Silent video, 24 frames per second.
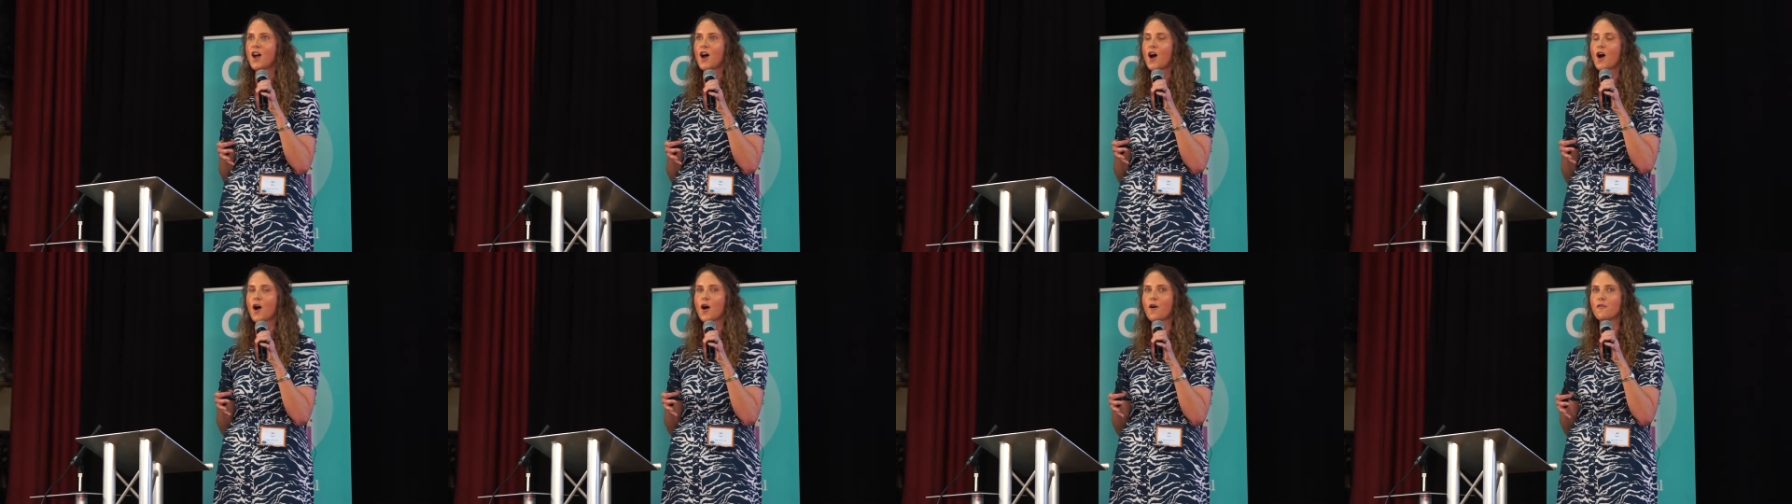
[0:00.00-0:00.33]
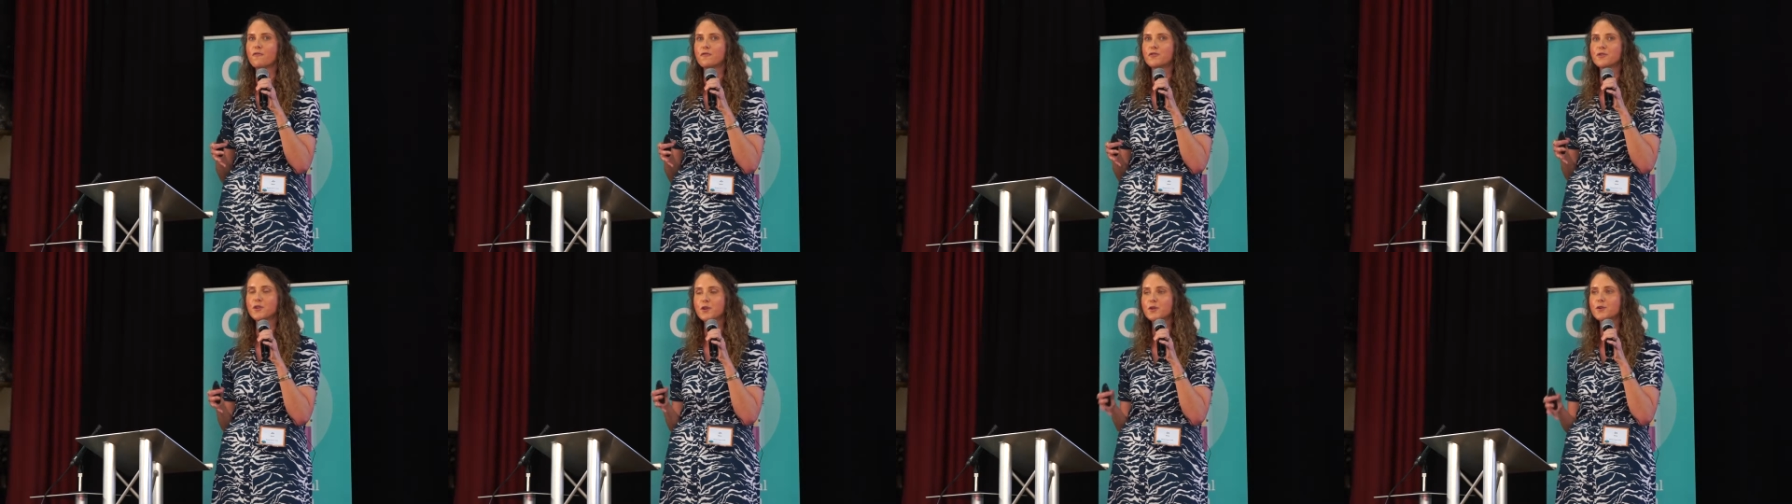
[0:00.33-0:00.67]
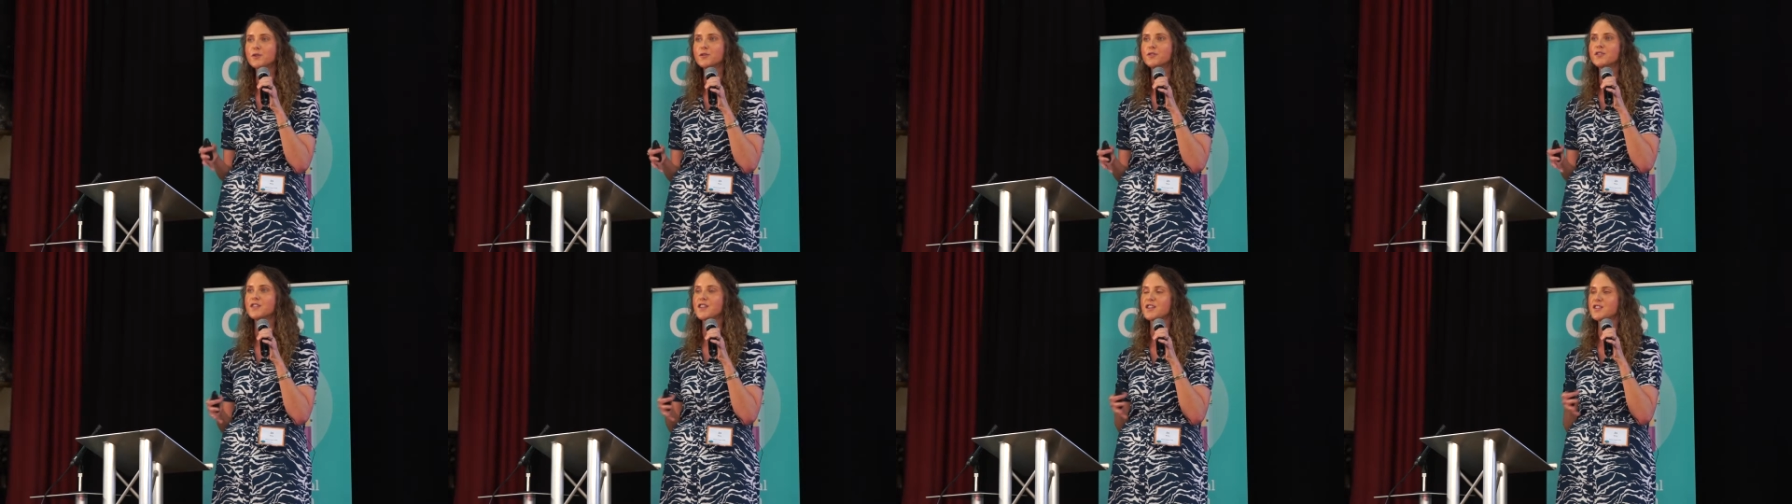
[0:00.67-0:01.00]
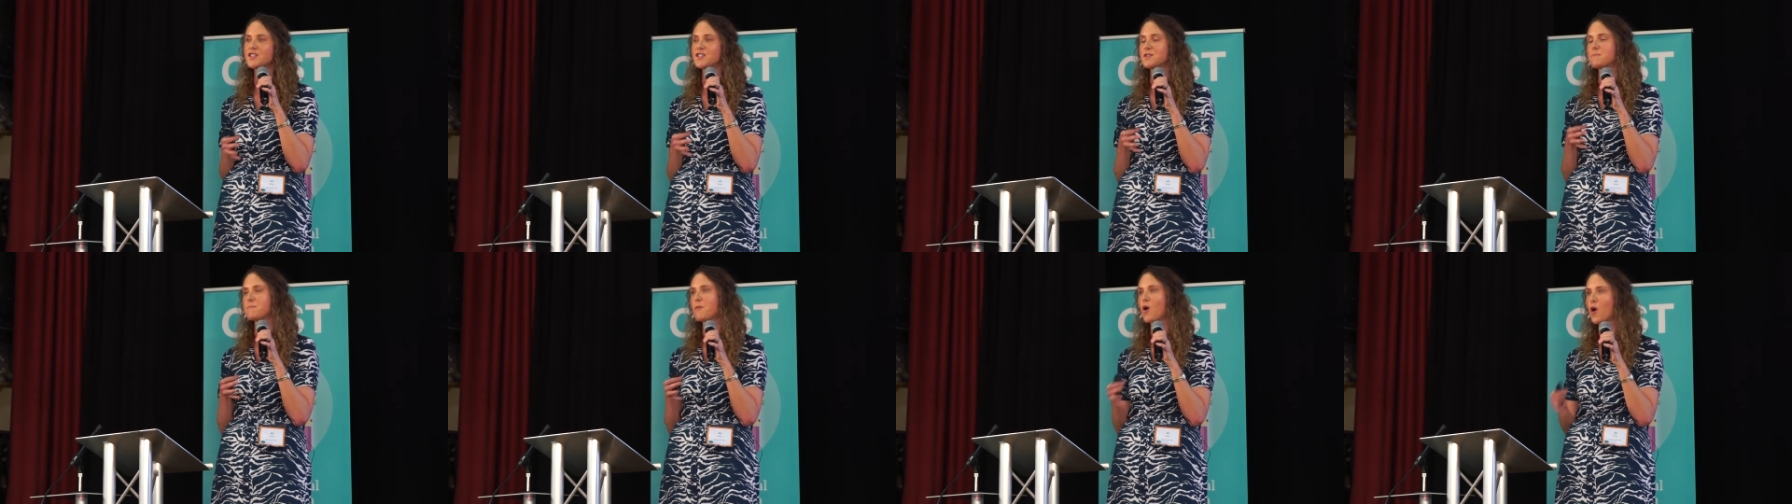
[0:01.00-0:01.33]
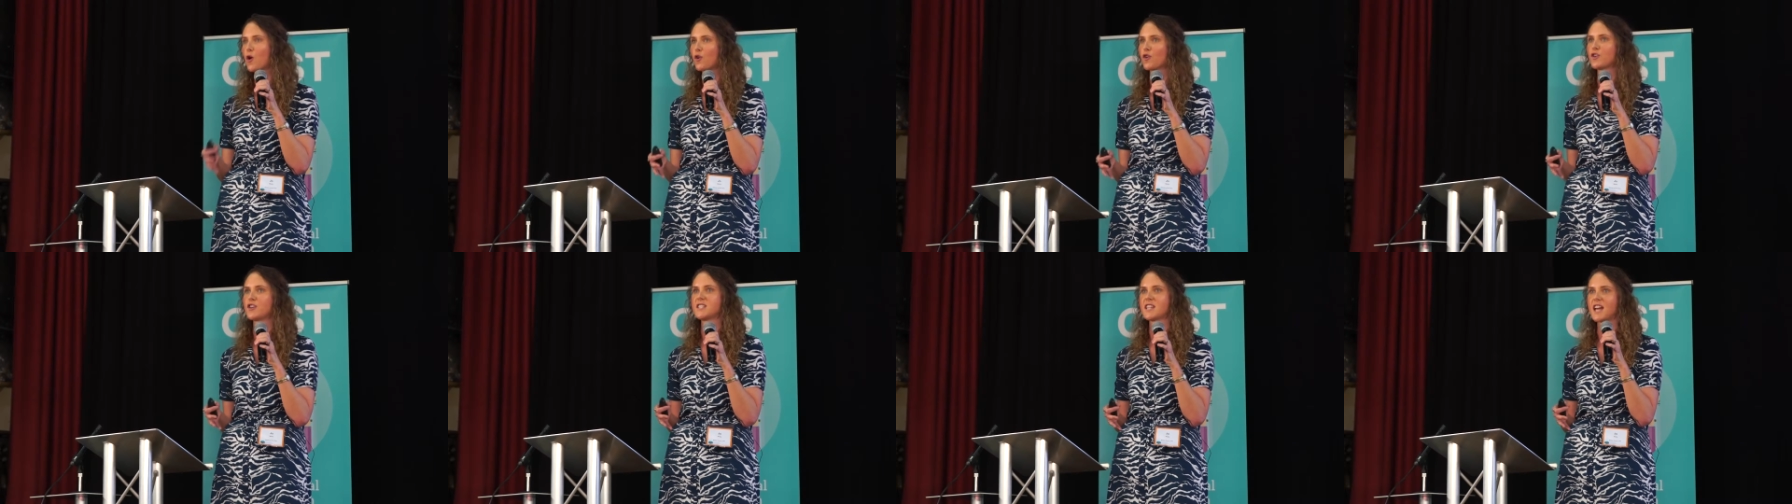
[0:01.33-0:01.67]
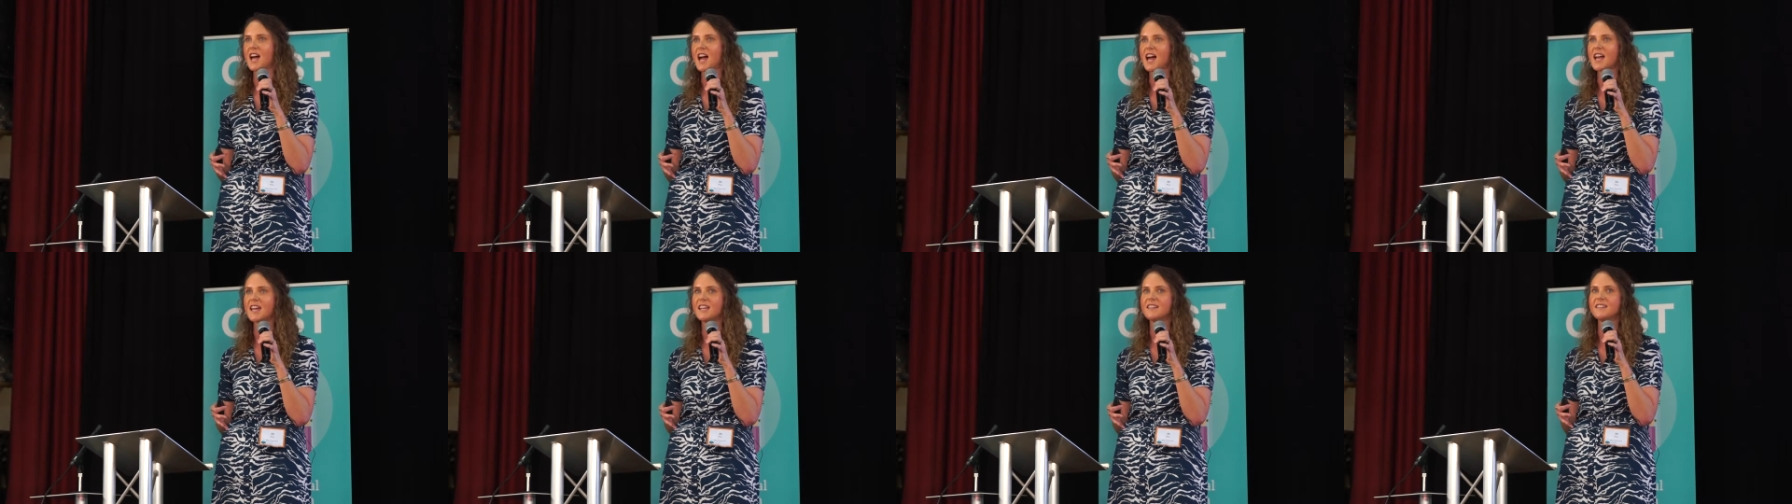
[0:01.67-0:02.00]
of tools that
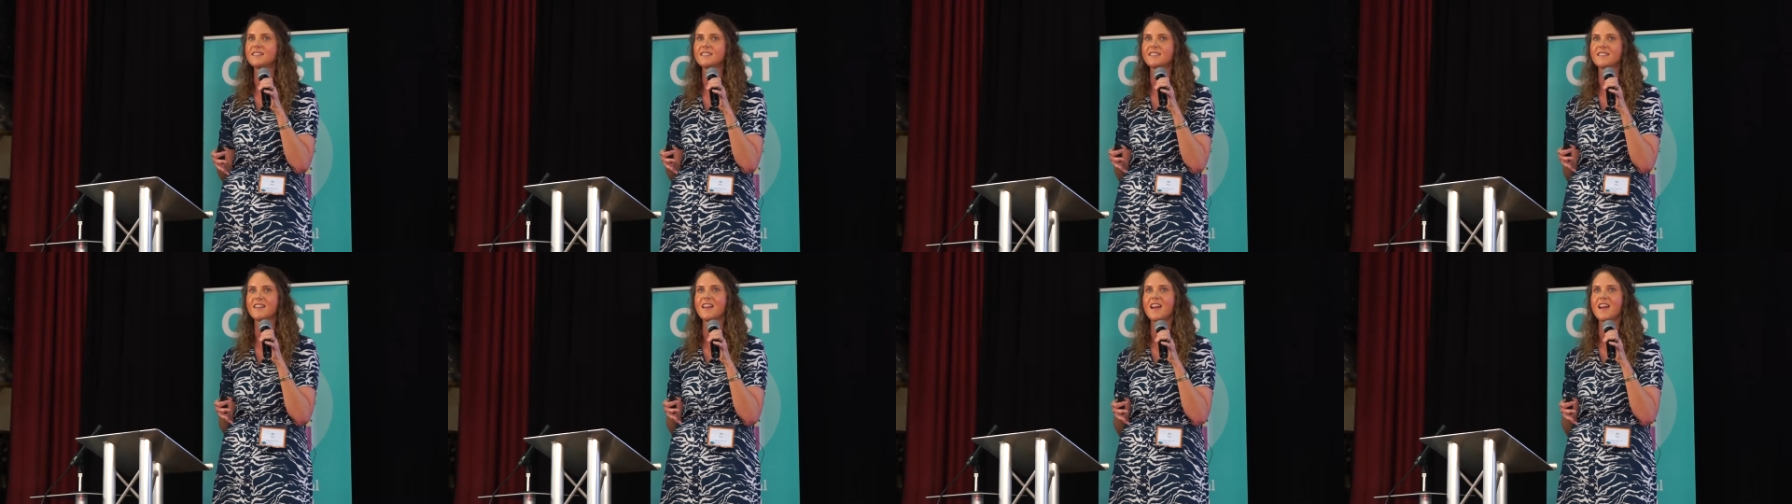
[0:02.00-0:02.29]
democratize